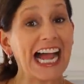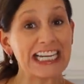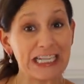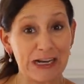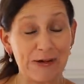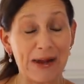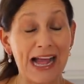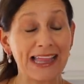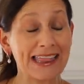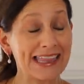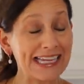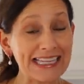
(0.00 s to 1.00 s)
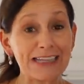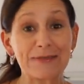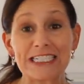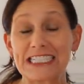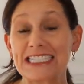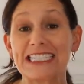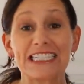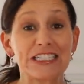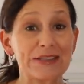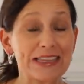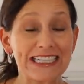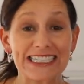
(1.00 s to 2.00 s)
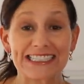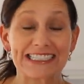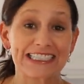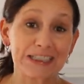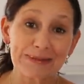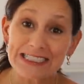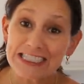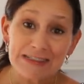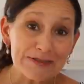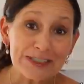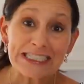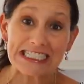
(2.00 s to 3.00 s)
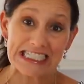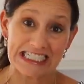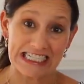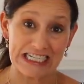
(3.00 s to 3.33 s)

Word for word: I know, I think that we just need to do things a little bit different this